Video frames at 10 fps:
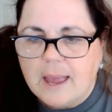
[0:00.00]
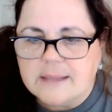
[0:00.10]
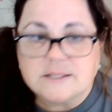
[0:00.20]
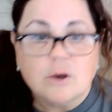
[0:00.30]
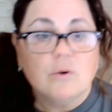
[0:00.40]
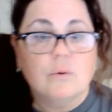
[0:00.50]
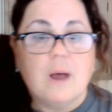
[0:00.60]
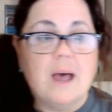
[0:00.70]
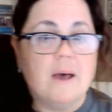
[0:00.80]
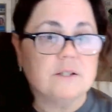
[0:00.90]
And so,
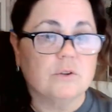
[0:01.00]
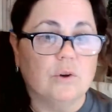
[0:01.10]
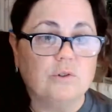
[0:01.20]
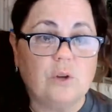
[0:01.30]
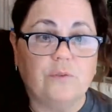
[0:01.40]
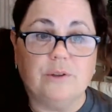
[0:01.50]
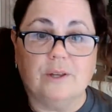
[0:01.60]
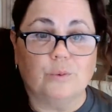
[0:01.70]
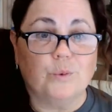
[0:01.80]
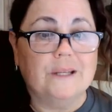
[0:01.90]
so those of you
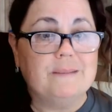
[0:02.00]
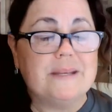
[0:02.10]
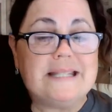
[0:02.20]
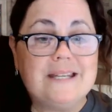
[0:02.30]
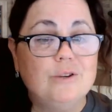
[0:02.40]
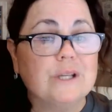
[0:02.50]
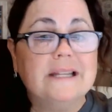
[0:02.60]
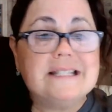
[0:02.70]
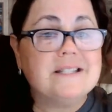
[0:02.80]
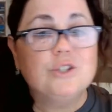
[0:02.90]
that are really busy, you can
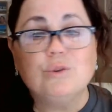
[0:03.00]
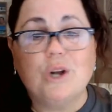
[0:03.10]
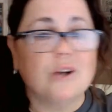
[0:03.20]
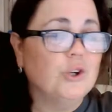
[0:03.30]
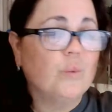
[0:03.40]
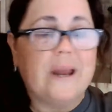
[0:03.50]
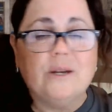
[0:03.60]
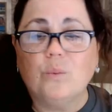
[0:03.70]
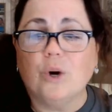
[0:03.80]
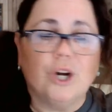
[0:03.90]
listen to it on your way
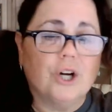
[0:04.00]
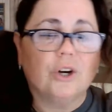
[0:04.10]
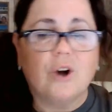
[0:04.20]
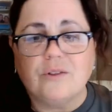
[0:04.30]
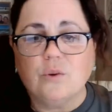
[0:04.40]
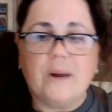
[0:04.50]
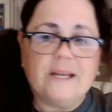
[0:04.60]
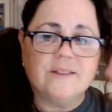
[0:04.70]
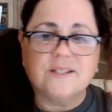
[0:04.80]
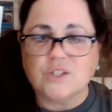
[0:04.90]
to work or on the way
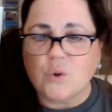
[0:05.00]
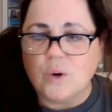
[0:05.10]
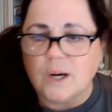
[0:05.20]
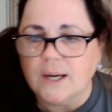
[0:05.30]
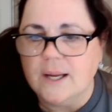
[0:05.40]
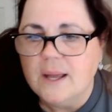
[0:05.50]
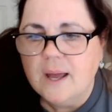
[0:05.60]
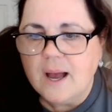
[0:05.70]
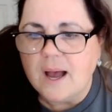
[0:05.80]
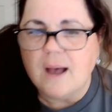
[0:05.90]
to the store.
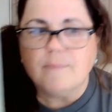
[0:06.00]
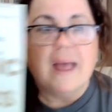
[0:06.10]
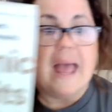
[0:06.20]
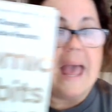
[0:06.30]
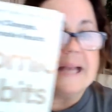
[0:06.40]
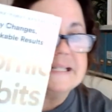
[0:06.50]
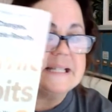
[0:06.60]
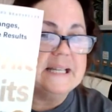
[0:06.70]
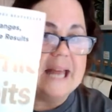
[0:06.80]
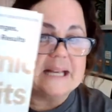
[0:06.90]

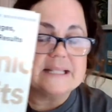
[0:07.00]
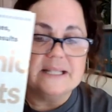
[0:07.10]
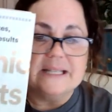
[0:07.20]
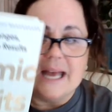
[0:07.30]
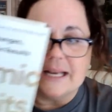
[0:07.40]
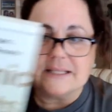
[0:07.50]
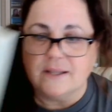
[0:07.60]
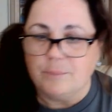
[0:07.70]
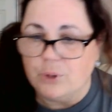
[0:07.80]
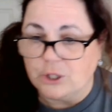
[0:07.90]
Excellent, excellent,
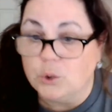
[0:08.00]
excellent book.